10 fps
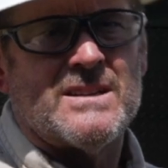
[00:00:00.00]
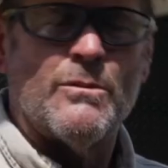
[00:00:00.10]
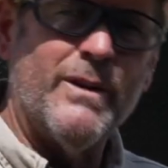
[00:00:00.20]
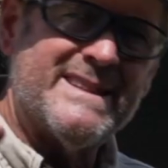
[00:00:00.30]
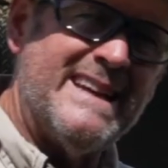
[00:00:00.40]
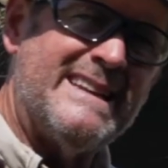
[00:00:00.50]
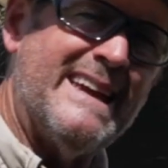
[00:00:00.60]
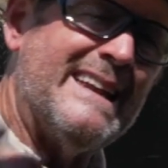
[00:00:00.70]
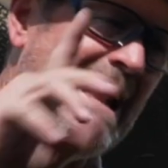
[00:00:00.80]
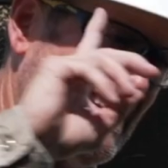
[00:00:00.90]
And what they
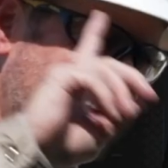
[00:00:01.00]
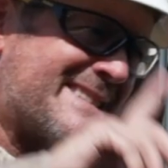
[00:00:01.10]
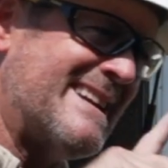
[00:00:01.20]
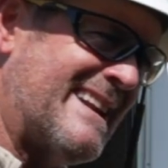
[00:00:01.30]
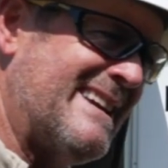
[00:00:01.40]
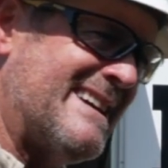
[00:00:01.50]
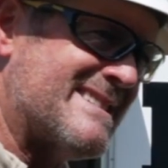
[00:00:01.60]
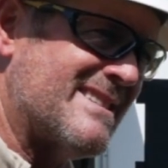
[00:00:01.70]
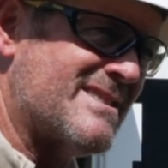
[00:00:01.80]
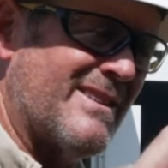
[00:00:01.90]
did, now listen to
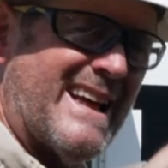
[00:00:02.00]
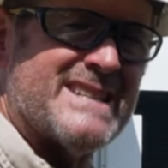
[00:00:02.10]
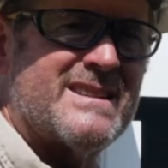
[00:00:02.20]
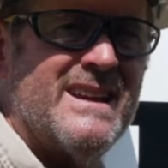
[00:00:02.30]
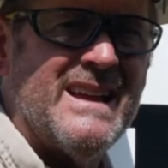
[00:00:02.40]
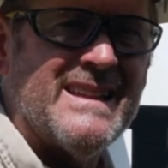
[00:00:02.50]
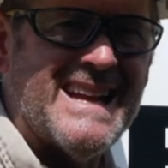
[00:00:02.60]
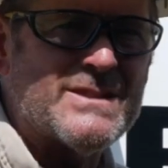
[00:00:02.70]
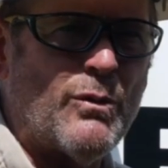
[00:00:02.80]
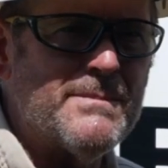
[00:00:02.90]
this. So that's,
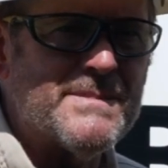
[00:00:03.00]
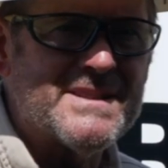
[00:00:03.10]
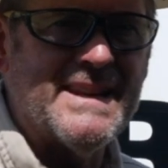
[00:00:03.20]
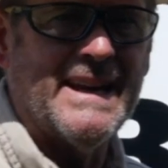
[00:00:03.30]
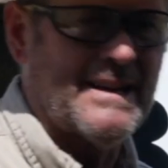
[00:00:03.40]
that's one mistake.